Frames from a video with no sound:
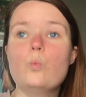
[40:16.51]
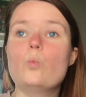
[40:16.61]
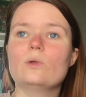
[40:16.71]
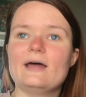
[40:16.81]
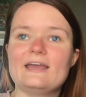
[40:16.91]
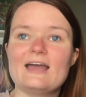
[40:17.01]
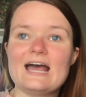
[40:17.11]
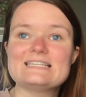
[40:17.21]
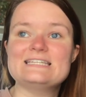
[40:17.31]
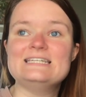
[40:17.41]
like
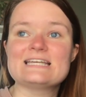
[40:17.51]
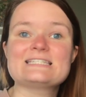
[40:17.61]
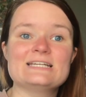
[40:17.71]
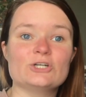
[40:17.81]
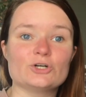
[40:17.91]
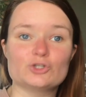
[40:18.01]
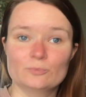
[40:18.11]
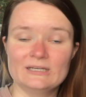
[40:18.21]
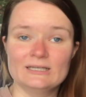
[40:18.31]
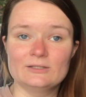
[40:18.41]
has destined her to
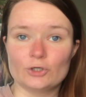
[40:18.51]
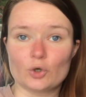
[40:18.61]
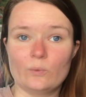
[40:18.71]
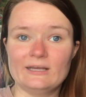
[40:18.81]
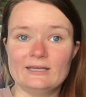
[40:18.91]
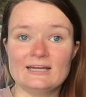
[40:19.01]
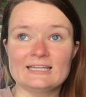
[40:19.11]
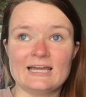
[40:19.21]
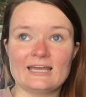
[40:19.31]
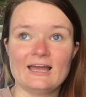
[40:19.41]
be their queen and
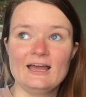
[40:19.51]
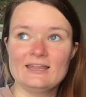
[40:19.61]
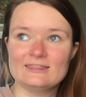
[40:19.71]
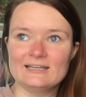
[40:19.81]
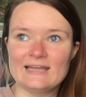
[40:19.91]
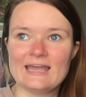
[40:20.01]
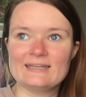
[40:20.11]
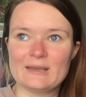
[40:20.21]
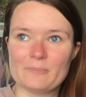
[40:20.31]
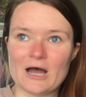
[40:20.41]
like the land
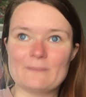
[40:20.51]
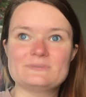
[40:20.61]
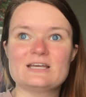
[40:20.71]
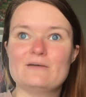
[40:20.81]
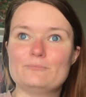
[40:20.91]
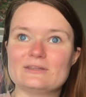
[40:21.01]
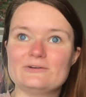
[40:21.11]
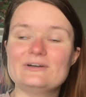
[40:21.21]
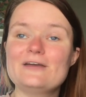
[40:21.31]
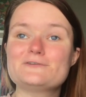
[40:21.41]
like pops up with
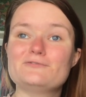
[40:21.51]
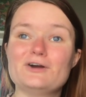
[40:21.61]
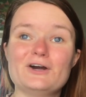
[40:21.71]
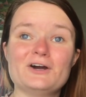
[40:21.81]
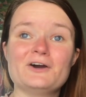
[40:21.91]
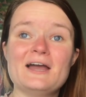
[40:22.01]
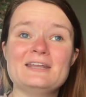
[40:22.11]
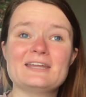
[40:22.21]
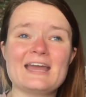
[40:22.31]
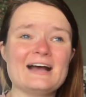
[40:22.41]
little gifts for her
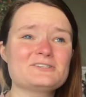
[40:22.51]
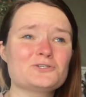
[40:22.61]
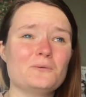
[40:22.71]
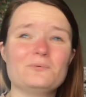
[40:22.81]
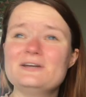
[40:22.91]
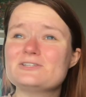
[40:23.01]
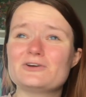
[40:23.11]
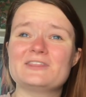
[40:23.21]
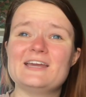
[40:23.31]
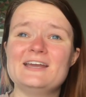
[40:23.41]
and the castle brings her
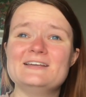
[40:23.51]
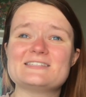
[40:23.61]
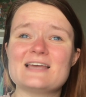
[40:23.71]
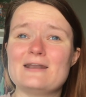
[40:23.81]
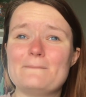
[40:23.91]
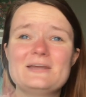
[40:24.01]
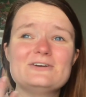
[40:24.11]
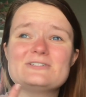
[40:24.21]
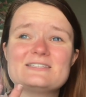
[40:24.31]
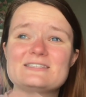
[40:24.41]
things and
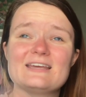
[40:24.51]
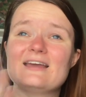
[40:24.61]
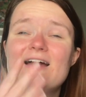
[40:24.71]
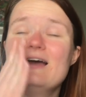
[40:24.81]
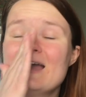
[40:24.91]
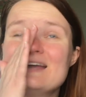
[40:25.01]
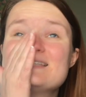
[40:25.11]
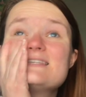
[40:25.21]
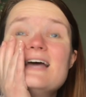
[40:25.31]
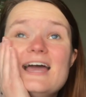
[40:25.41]
appears like
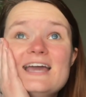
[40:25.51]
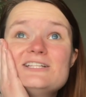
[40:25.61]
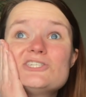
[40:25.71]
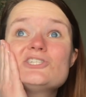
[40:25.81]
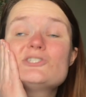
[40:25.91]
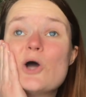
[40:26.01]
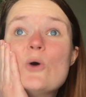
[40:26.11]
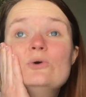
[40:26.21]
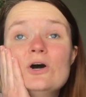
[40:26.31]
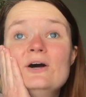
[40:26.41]
it's it's
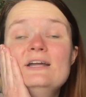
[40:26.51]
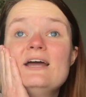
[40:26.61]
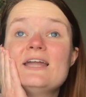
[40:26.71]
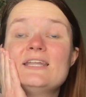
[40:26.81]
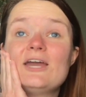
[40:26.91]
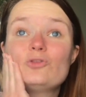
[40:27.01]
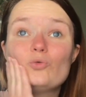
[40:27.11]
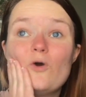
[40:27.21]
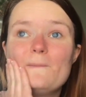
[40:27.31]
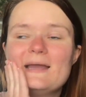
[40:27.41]
so good and like the
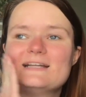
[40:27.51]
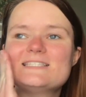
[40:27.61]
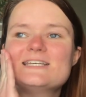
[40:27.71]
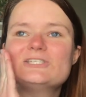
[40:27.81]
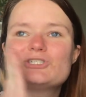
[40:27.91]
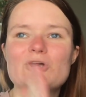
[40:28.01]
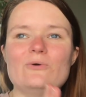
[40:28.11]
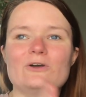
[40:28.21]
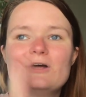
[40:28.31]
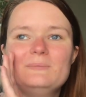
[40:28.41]
romance is so
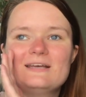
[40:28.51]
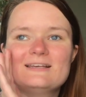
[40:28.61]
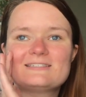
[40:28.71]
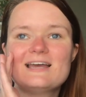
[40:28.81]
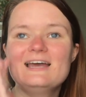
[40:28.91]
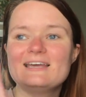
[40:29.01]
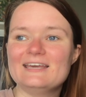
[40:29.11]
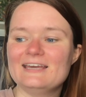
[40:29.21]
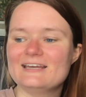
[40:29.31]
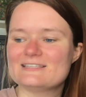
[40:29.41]
good because
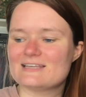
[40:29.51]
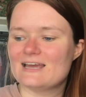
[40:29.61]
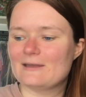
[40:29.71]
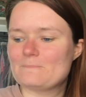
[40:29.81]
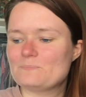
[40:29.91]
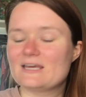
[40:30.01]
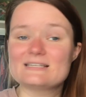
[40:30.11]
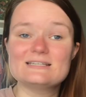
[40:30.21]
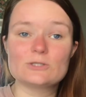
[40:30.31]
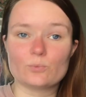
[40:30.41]
he is like because
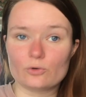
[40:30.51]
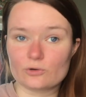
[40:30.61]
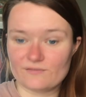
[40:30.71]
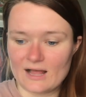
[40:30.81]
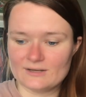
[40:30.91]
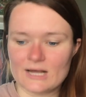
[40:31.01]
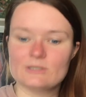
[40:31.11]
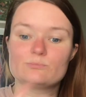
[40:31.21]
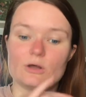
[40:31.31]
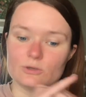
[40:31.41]
he's the ruler of hell now
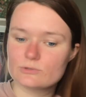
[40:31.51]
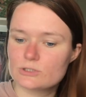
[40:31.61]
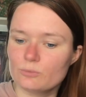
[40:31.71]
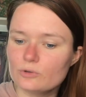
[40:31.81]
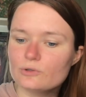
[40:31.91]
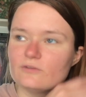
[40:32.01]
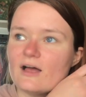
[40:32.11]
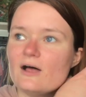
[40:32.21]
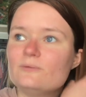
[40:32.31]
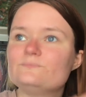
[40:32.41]
his brother was the ruler of
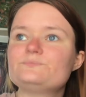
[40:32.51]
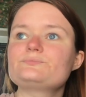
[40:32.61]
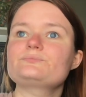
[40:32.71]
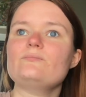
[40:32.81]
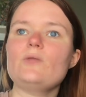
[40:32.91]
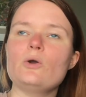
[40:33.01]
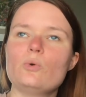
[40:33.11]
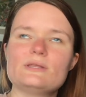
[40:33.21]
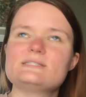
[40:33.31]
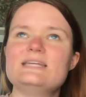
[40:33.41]
hell
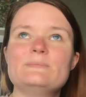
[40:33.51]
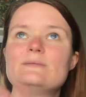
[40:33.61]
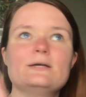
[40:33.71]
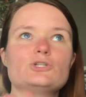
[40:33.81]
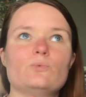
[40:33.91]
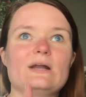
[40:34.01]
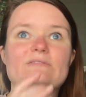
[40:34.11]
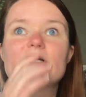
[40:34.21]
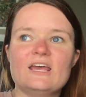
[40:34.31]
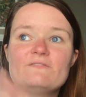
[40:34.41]
or this demon dimension,
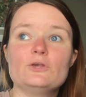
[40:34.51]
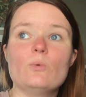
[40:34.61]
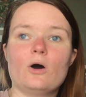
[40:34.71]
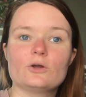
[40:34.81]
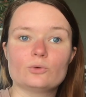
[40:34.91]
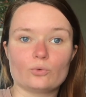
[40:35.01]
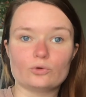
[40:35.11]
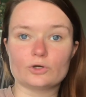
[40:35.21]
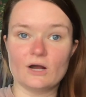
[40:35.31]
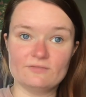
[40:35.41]
whatever. If you are the
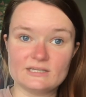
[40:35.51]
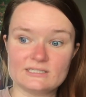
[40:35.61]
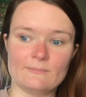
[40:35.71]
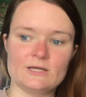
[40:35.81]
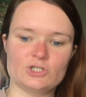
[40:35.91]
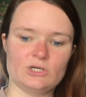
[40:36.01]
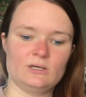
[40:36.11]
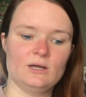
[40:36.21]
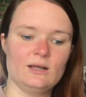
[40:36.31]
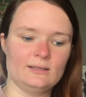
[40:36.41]
ruler of this
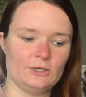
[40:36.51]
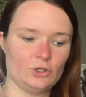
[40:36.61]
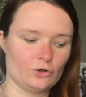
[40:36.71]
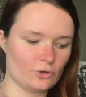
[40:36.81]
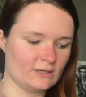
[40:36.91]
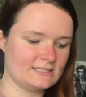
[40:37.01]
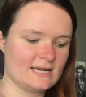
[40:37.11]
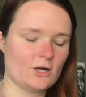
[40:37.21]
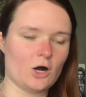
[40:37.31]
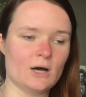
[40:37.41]
dimension, like you're gonna
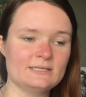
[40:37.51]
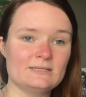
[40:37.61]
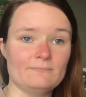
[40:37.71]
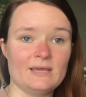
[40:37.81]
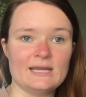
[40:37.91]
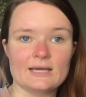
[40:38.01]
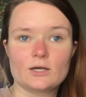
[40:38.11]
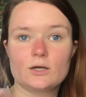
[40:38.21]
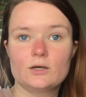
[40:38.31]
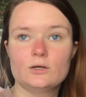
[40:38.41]
take on demonic